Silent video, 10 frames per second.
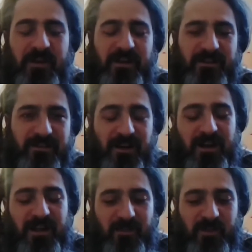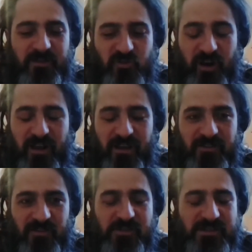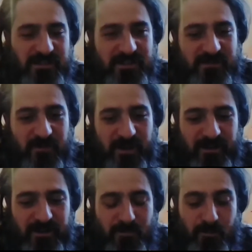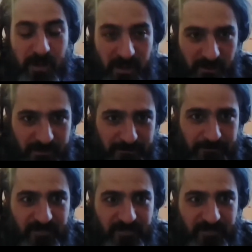at a time and trying. So it's finally built.